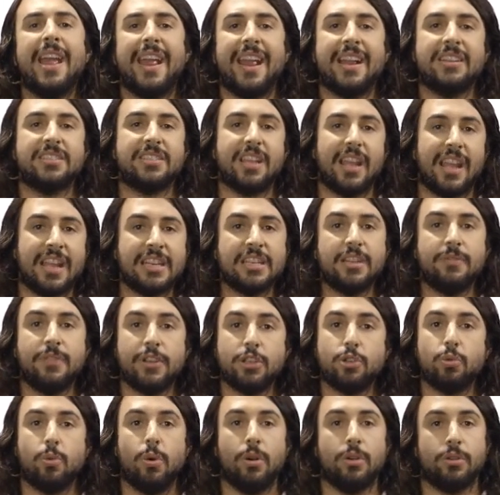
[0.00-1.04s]
into
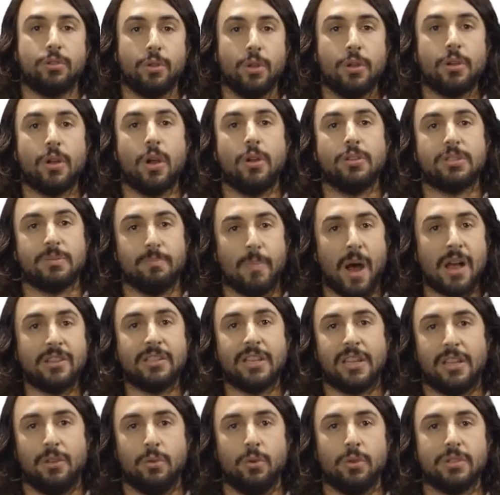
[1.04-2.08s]
individual glucose
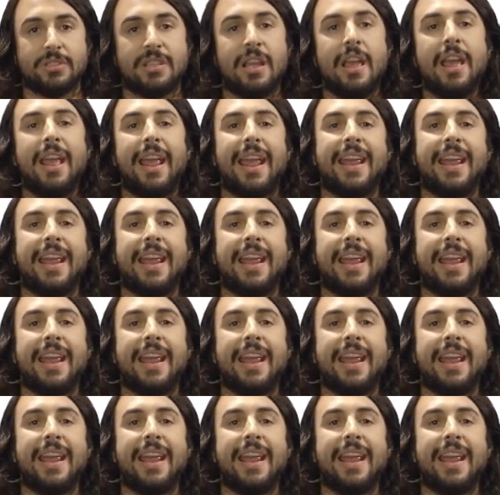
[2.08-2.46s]
molecules